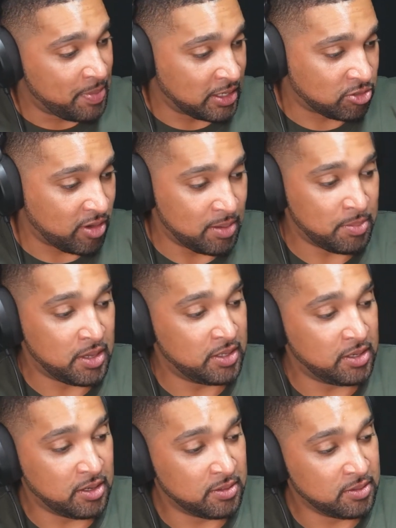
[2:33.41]
That's great, but
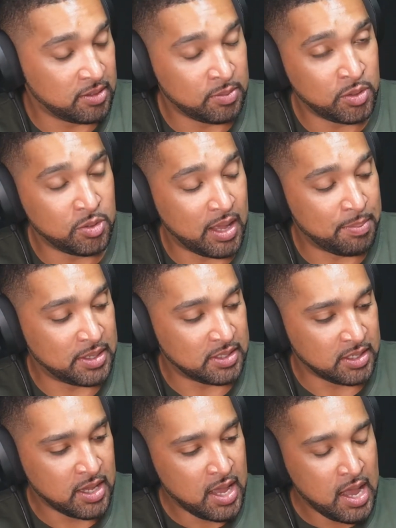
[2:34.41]
you know, we all get busy.